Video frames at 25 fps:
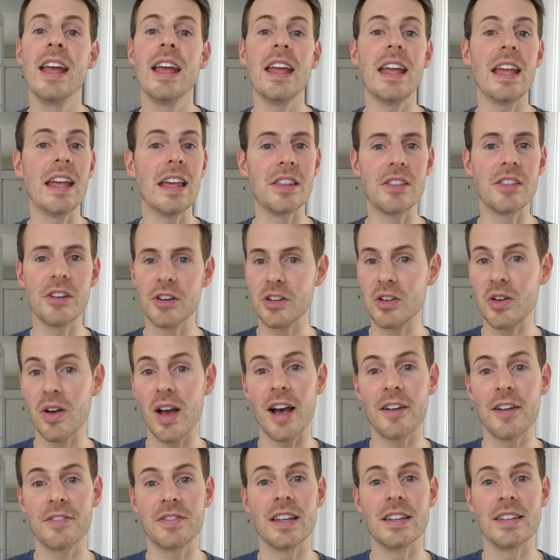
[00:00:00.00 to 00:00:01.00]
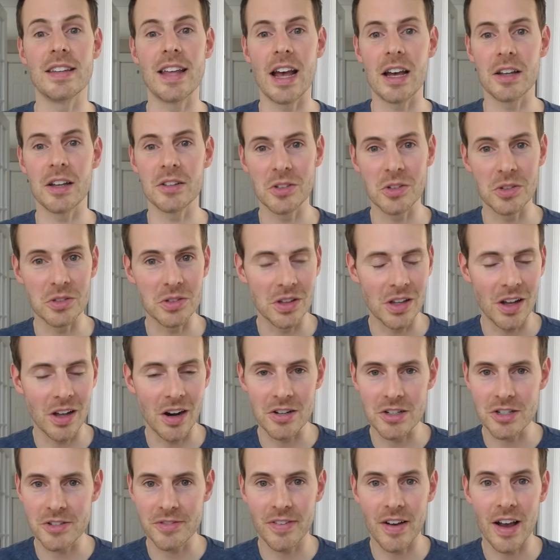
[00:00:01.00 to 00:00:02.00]
either you have to download
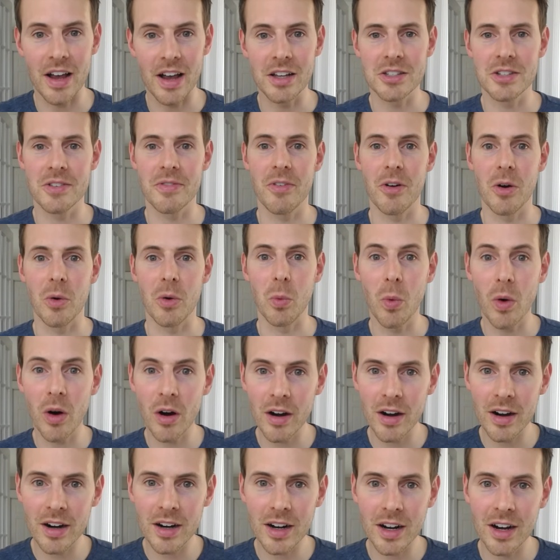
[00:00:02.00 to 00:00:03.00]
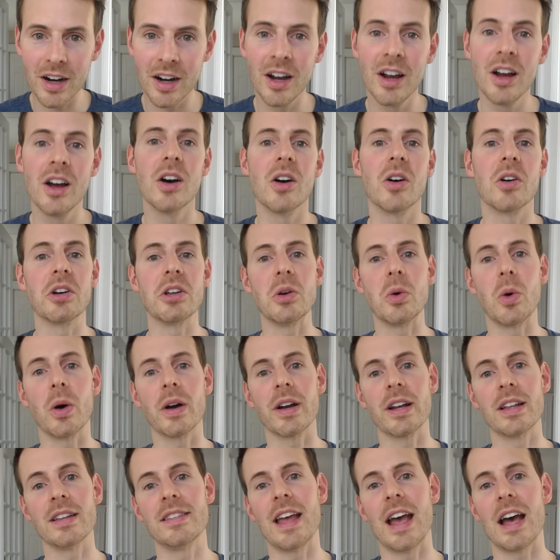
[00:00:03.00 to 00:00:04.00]
large files for work, or you
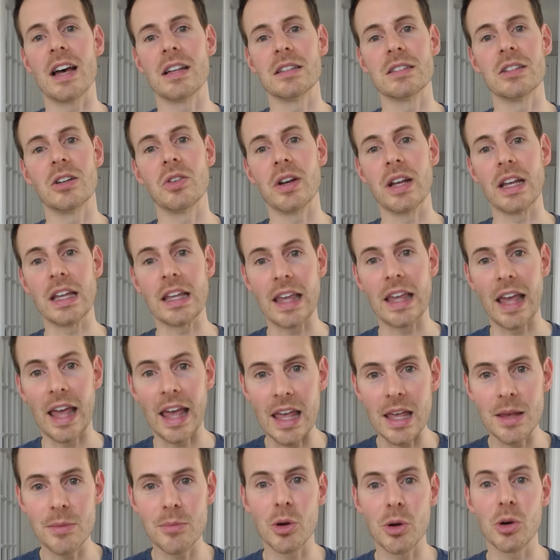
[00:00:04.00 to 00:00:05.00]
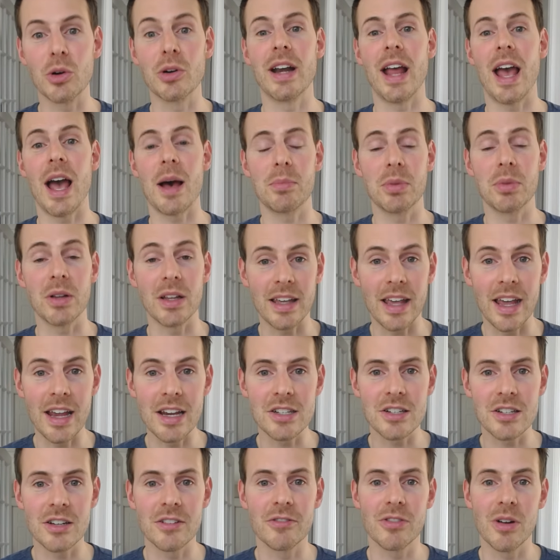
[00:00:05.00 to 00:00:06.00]
want to download a game or an
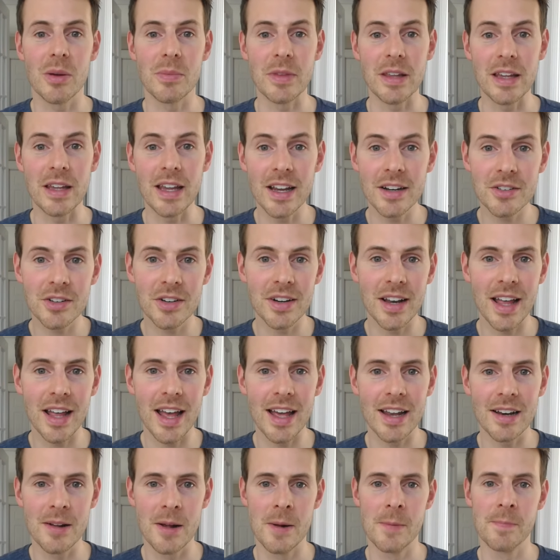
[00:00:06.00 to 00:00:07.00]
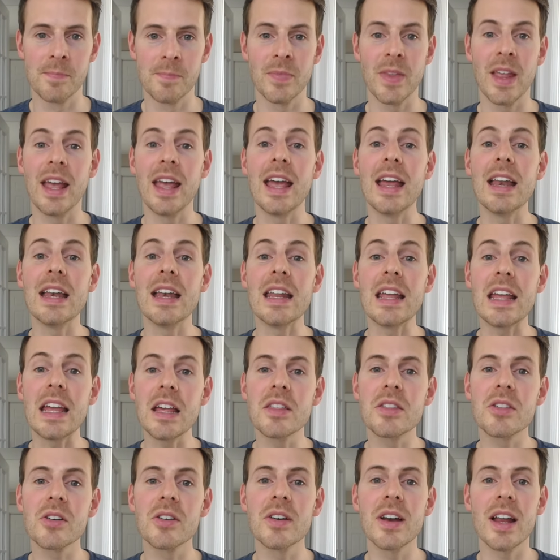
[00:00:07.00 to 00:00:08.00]
application from the internet, an
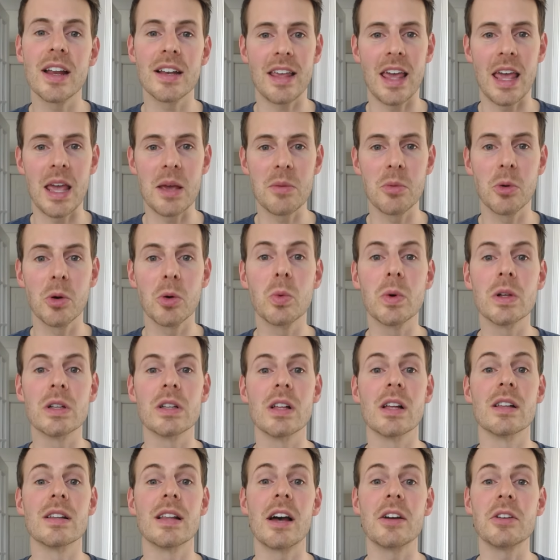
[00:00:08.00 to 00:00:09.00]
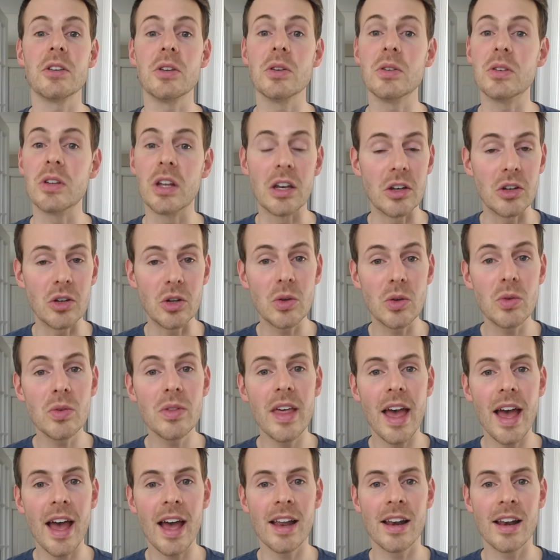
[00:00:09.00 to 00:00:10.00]
Ethernet cable will allow you to do
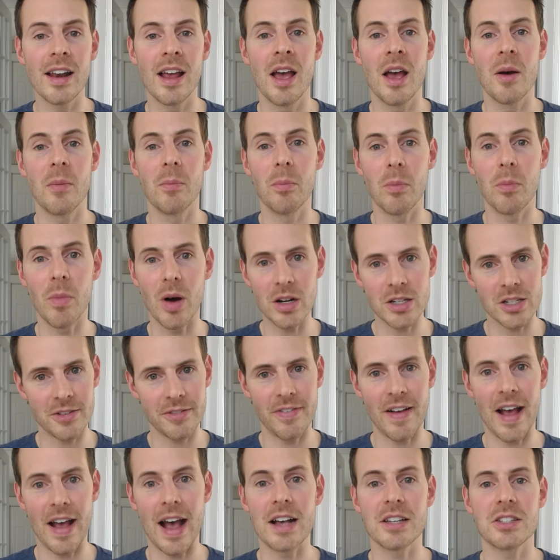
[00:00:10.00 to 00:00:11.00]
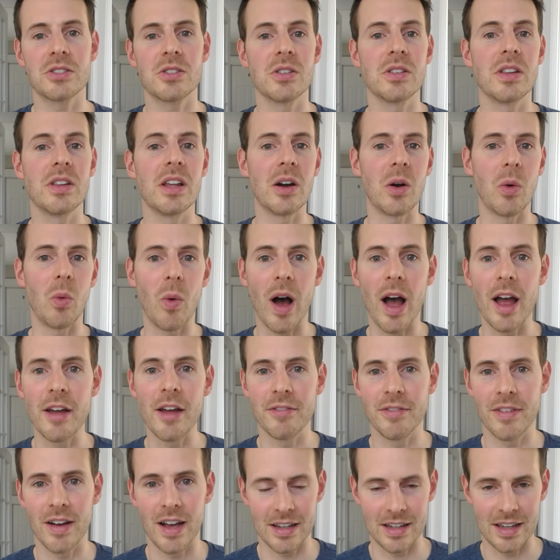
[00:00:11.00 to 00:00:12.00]
that much faster than a
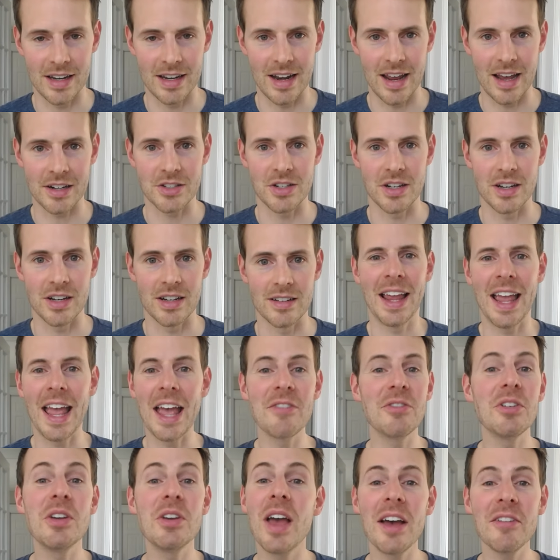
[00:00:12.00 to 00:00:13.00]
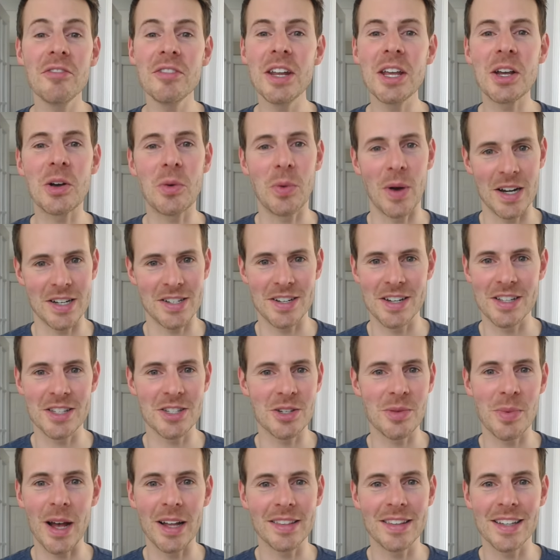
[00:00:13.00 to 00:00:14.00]
Wi-Fi connection. If you have any questions
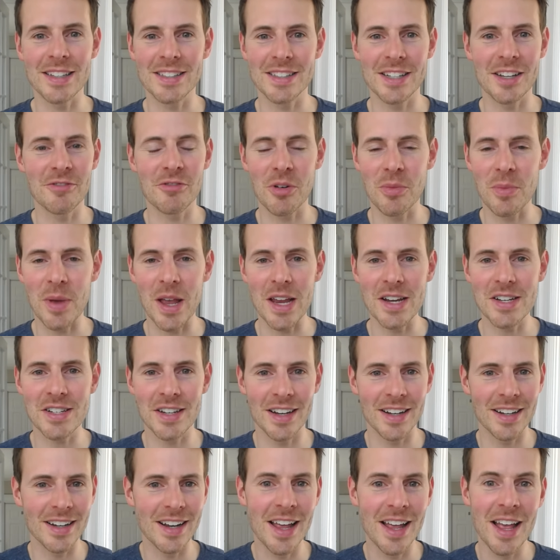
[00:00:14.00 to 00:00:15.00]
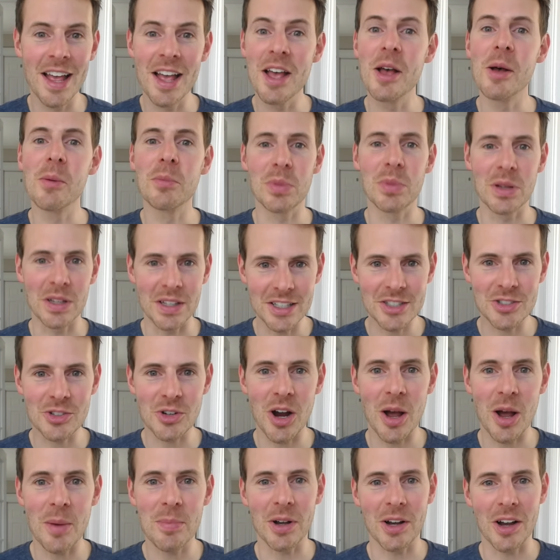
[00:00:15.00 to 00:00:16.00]
about this information, please
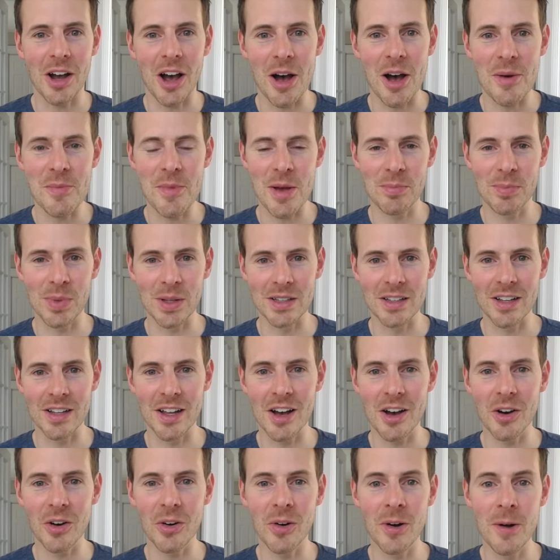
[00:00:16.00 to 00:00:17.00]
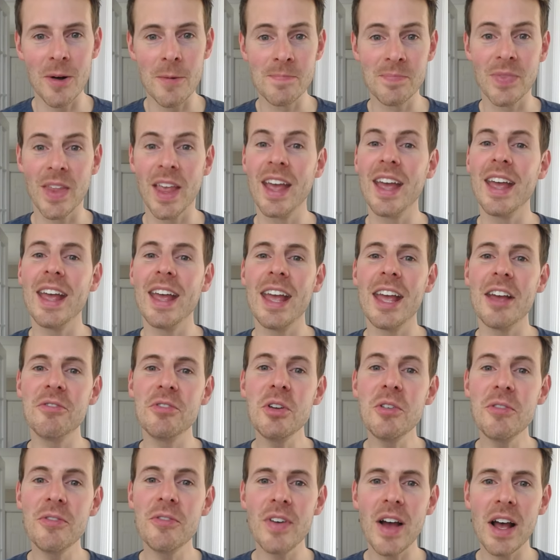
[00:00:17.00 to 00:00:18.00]
drop a comment below. If
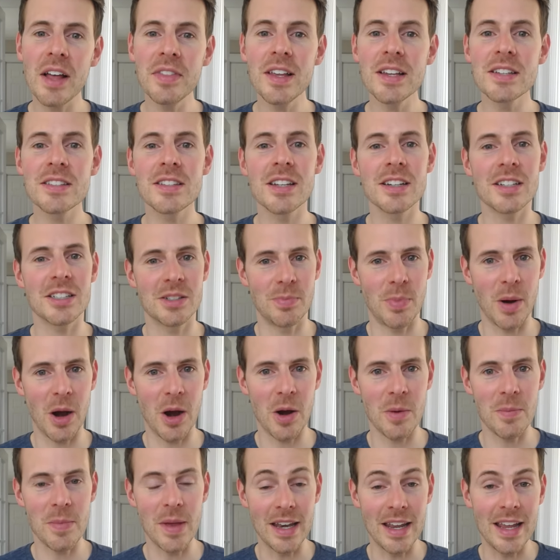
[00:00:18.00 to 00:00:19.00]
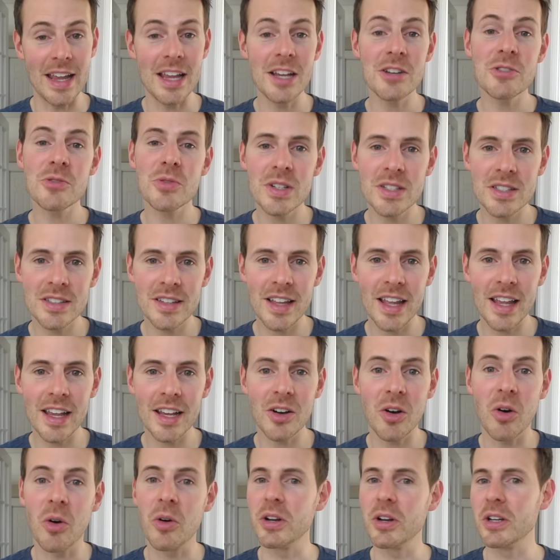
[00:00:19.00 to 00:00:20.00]
you found this experiment interesting
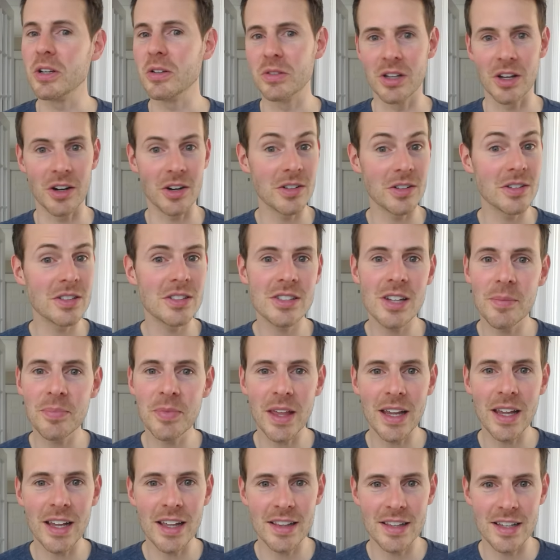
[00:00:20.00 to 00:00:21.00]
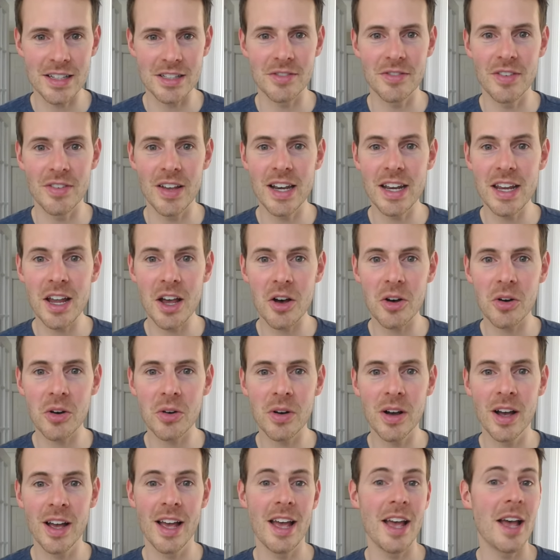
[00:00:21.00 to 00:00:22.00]
or you learned something in this video,
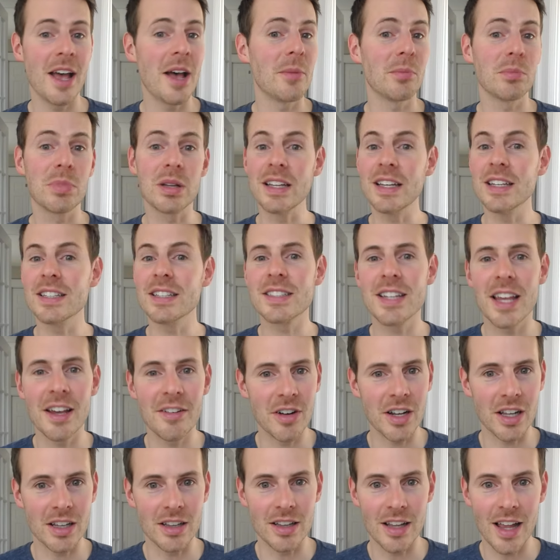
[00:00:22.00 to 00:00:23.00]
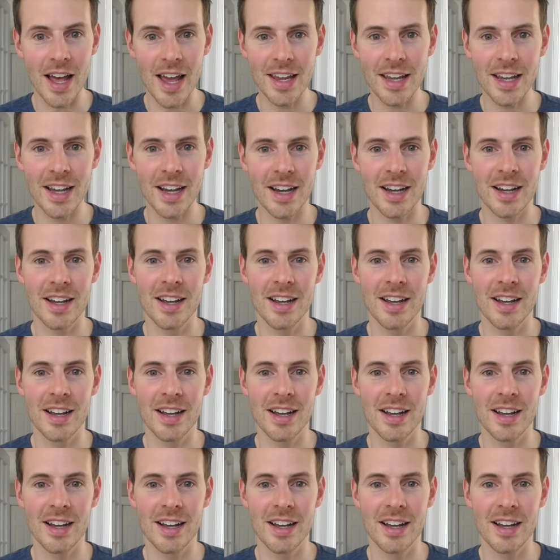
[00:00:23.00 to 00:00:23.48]
please give it a like.